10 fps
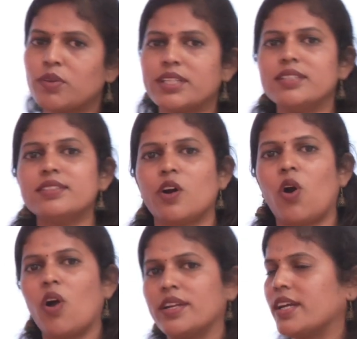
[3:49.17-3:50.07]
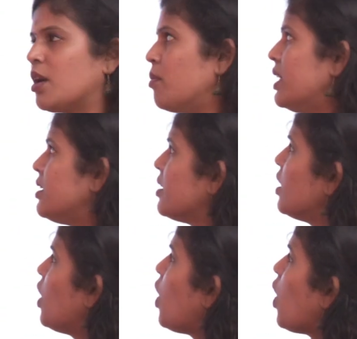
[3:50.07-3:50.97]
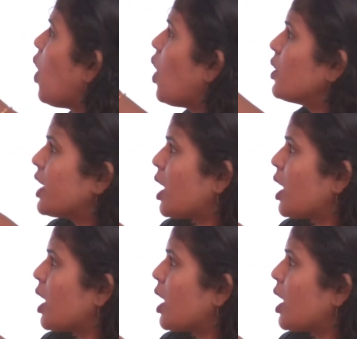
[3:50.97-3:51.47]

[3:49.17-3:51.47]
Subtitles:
one is alter command. Alter